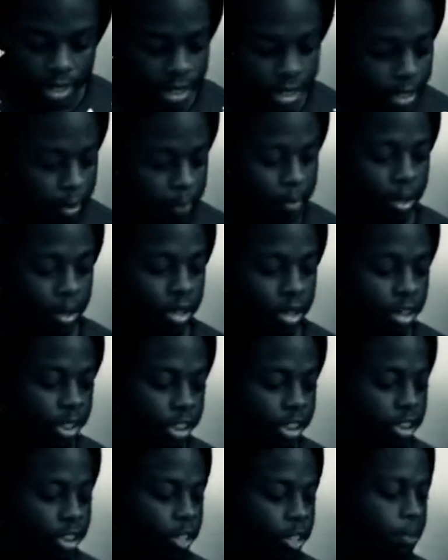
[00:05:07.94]
It barely
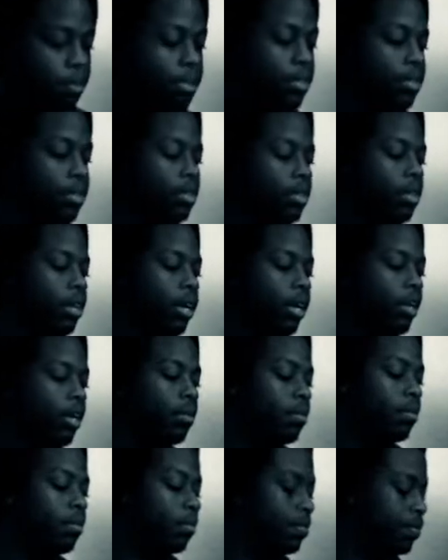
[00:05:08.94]
chips. Like,
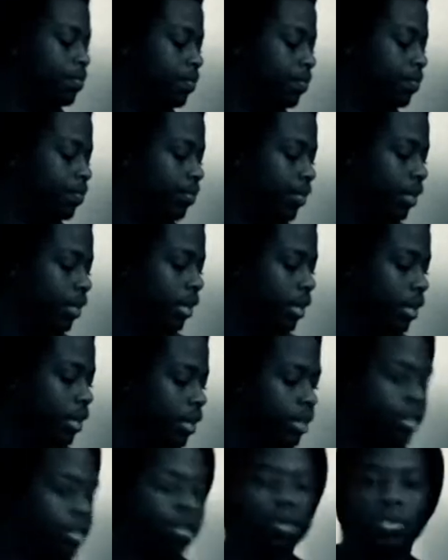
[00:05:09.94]

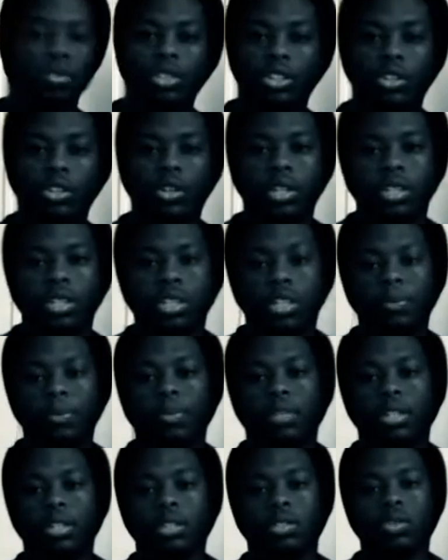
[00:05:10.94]
it only started
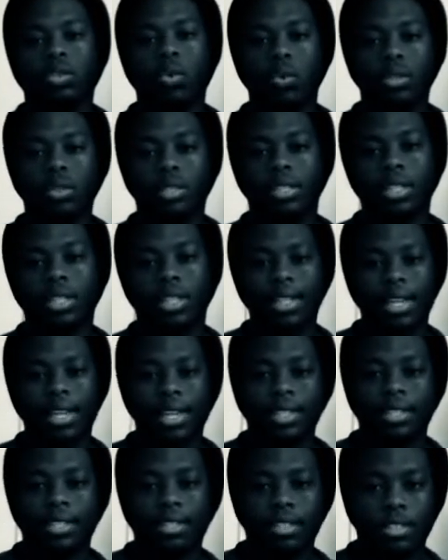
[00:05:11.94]
chipping towards the
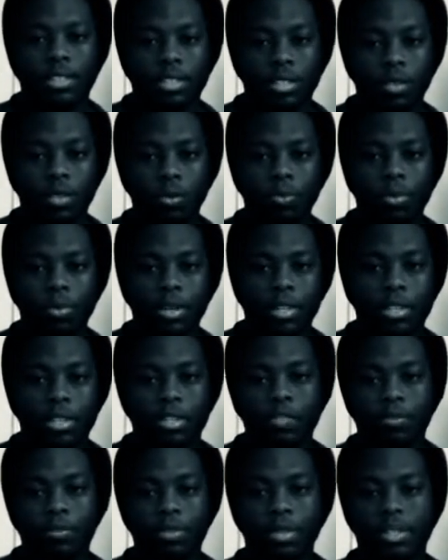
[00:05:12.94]
last 2
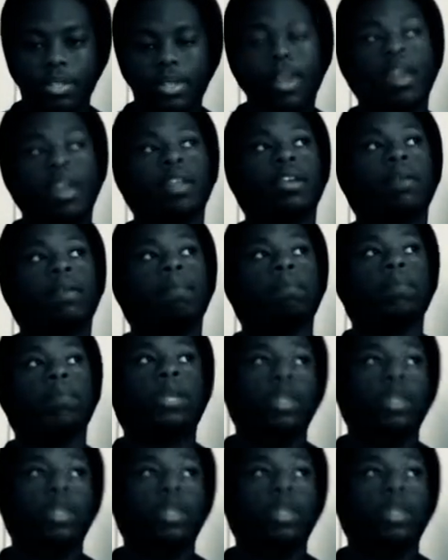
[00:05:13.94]
months of me skating it.